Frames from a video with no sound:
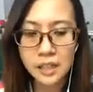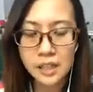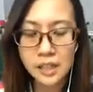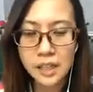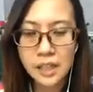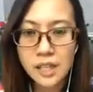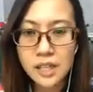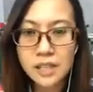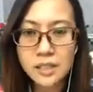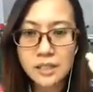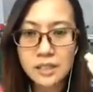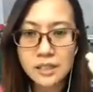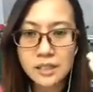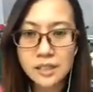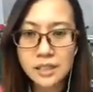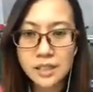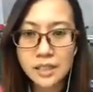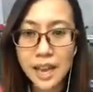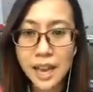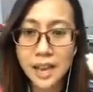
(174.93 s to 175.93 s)
it
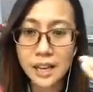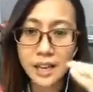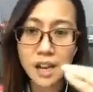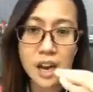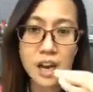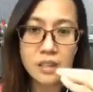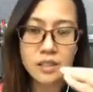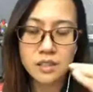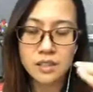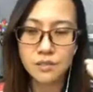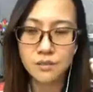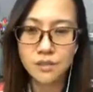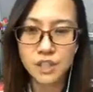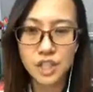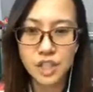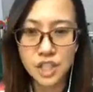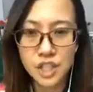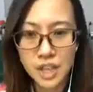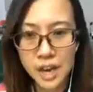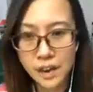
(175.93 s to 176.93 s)
cannot
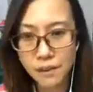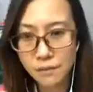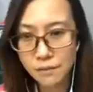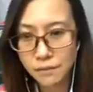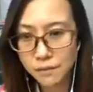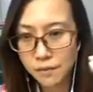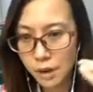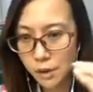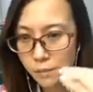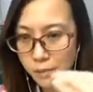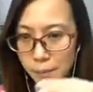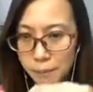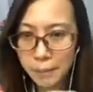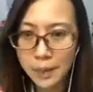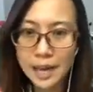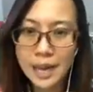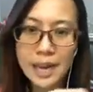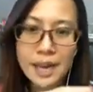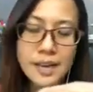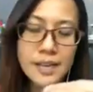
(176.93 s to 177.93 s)
differentiate from the
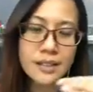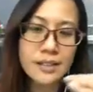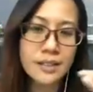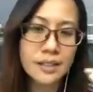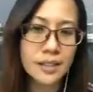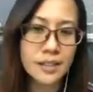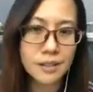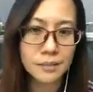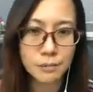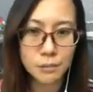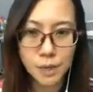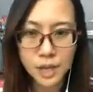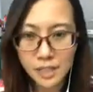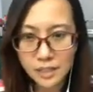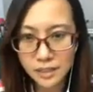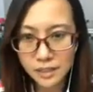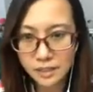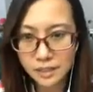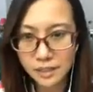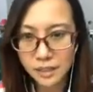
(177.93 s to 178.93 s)
past and the
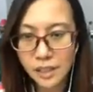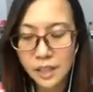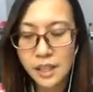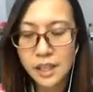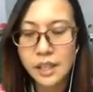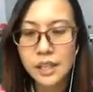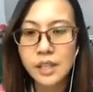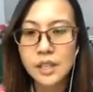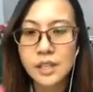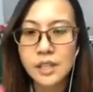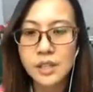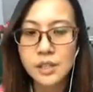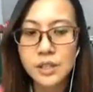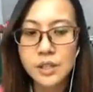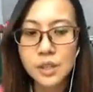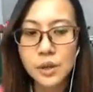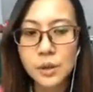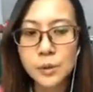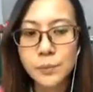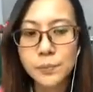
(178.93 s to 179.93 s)
present.
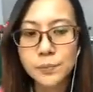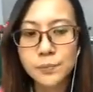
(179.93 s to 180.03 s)
So